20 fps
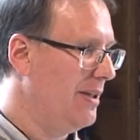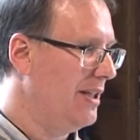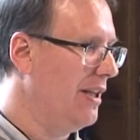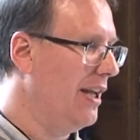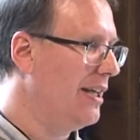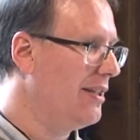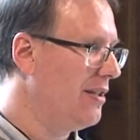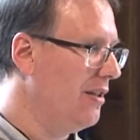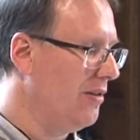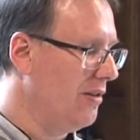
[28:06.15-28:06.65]
I'd
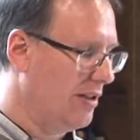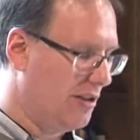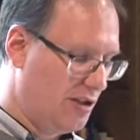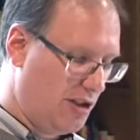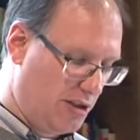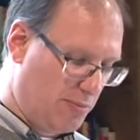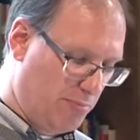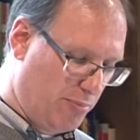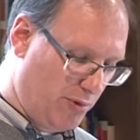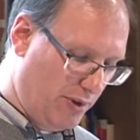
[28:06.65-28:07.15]
like to look
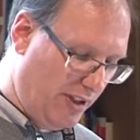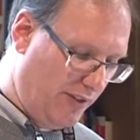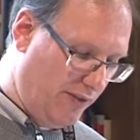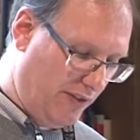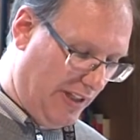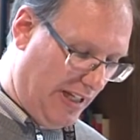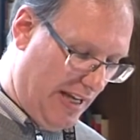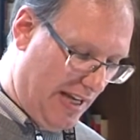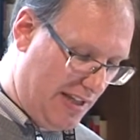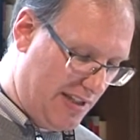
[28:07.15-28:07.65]
just
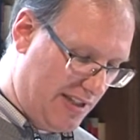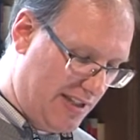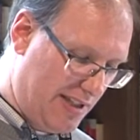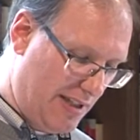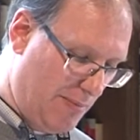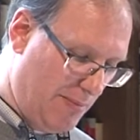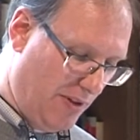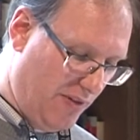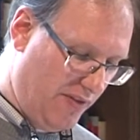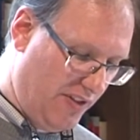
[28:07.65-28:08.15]
briefly at
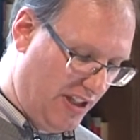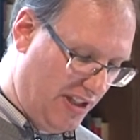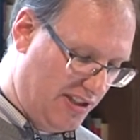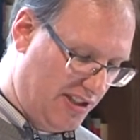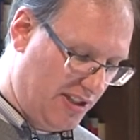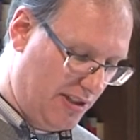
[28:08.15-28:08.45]
some of these